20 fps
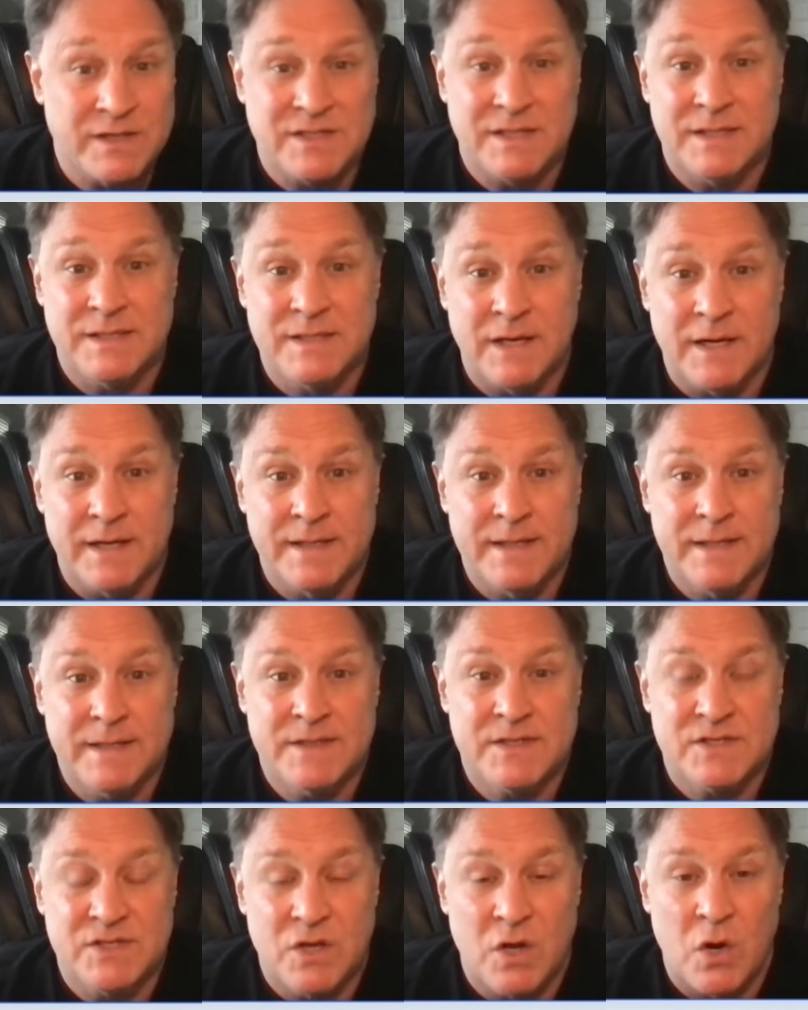it done.
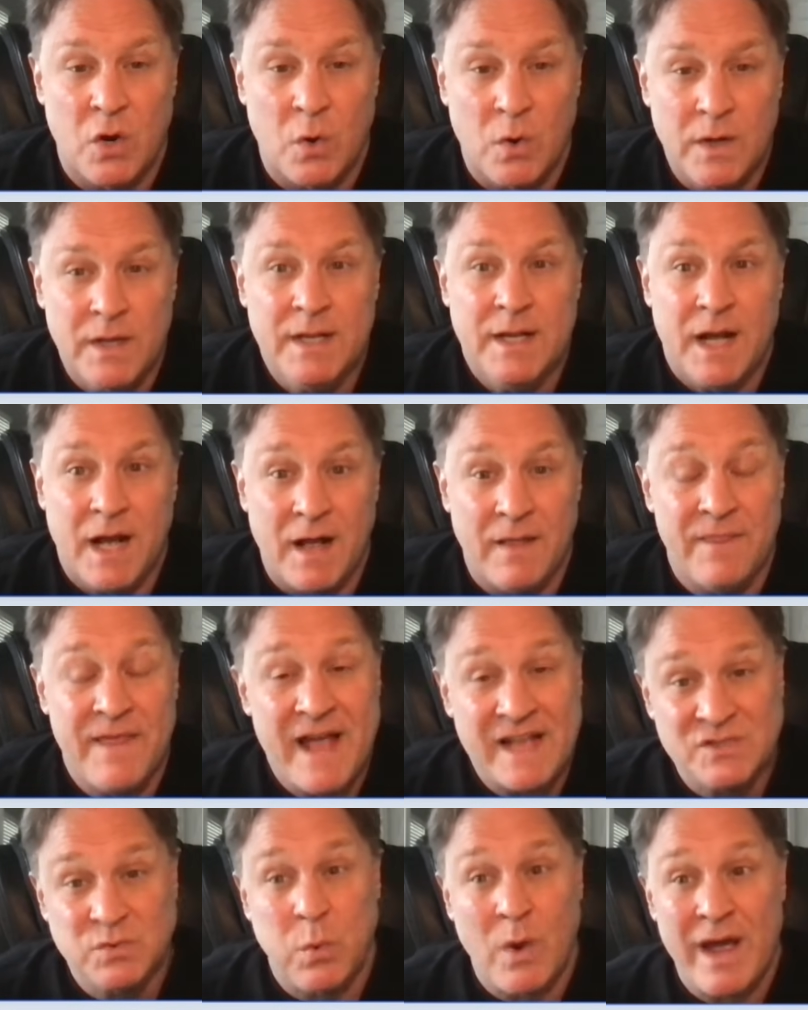So uh,
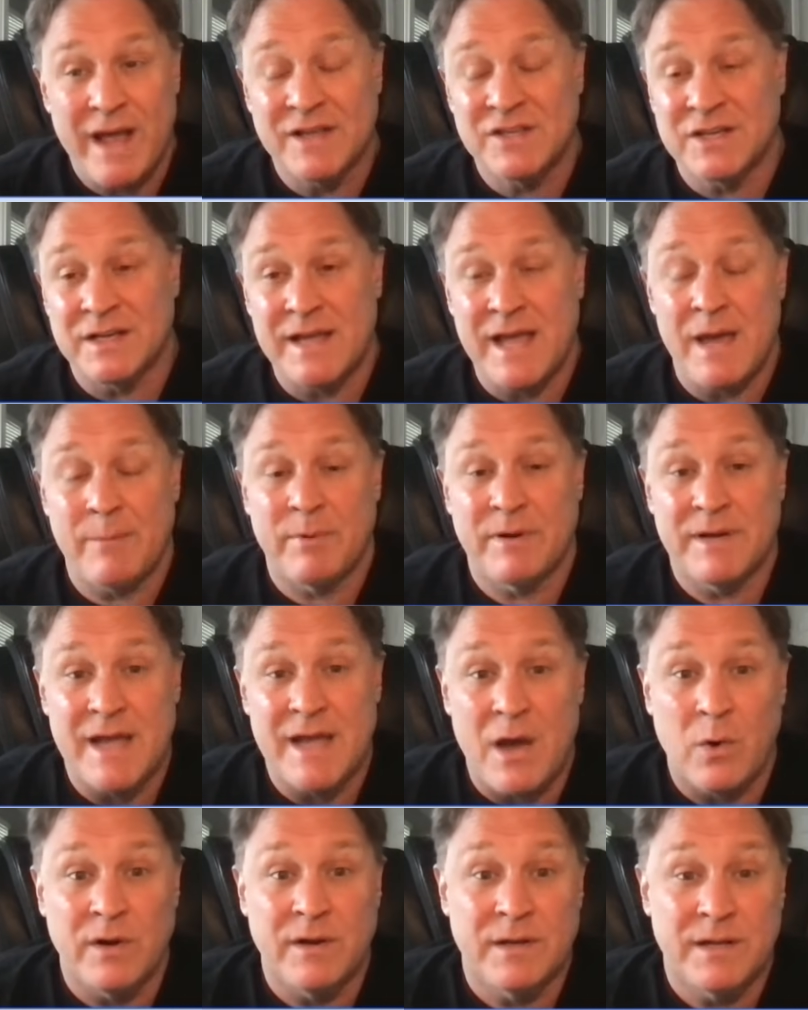that's why it's going to happen
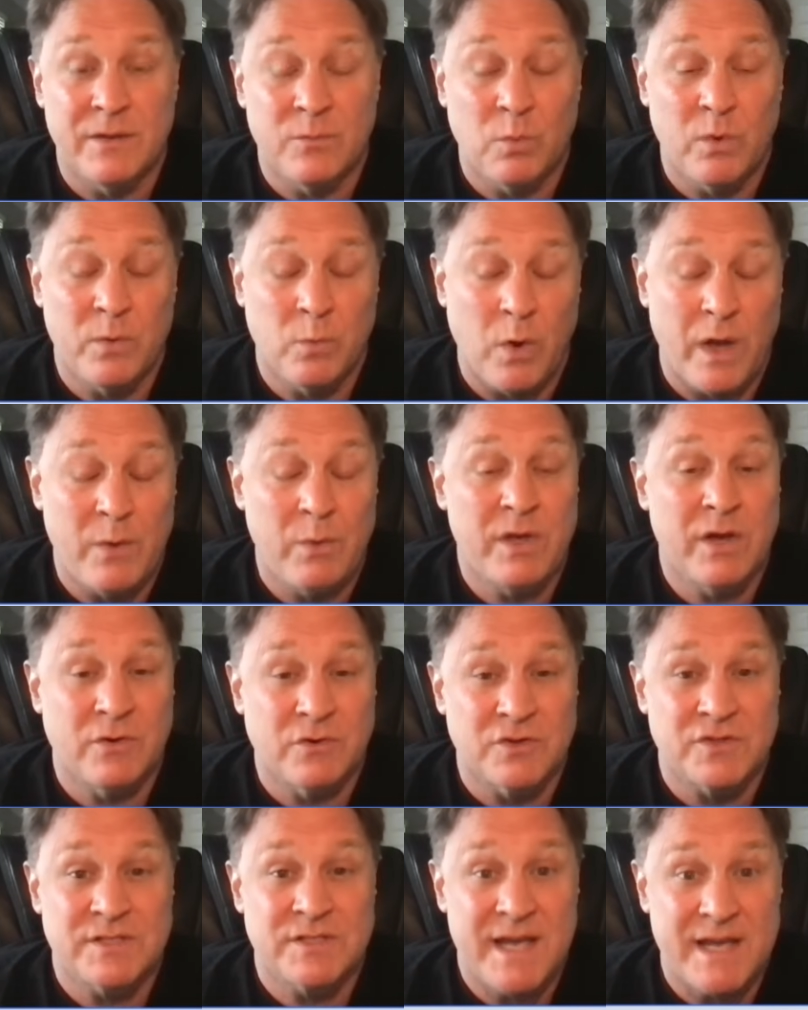now. And, and the way we
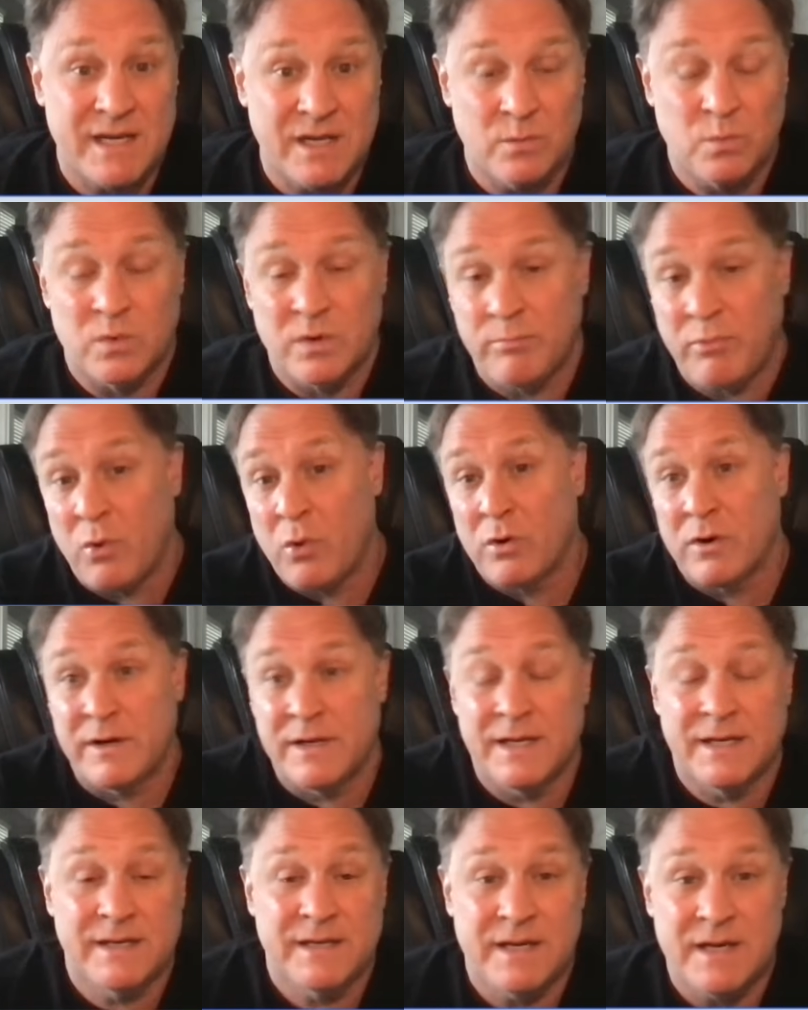understand it and reported
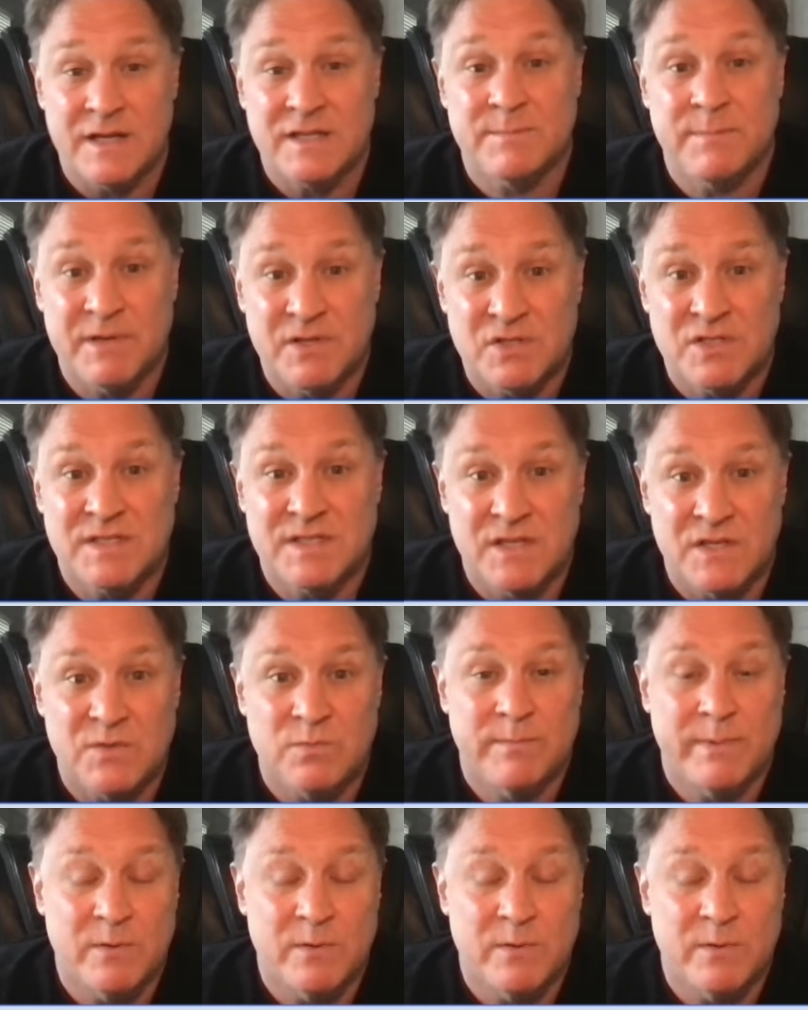it, and it has been since been